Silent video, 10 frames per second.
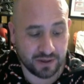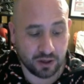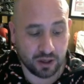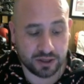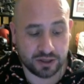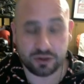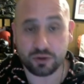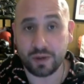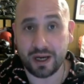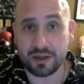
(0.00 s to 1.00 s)
cards to do
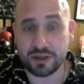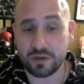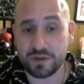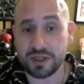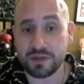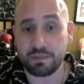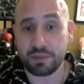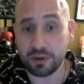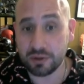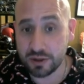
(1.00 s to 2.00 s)
well. So if she doesn't
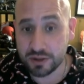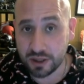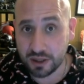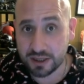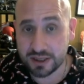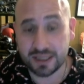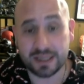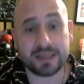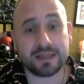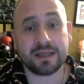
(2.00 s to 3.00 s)
pull those cards,
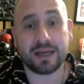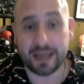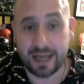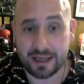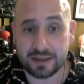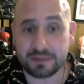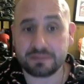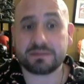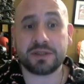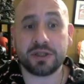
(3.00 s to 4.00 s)
again,
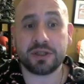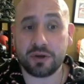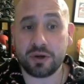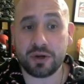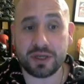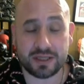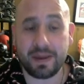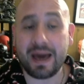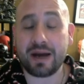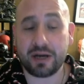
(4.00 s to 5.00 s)
you notice the
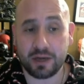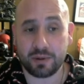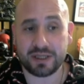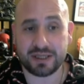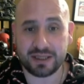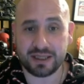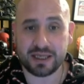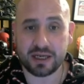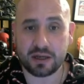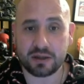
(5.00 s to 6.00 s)
pattern here with this D
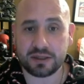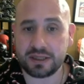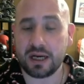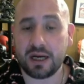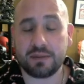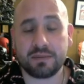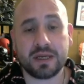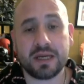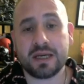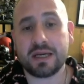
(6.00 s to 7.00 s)
tier.
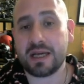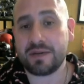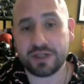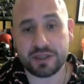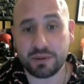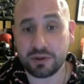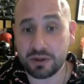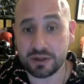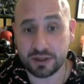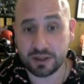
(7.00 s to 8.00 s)
If she doesn't pull
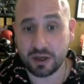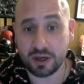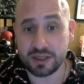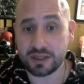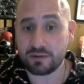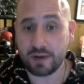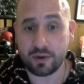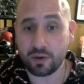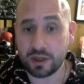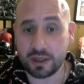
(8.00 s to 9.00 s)
those cards in the right
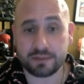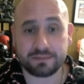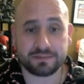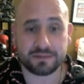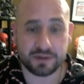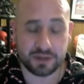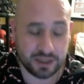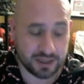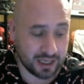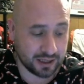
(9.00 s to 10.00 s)
order,
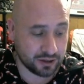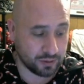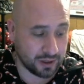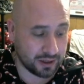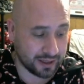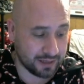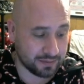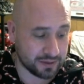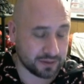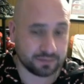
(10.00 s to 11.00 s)
she's not going to do well in
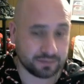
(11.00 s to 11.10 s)
games.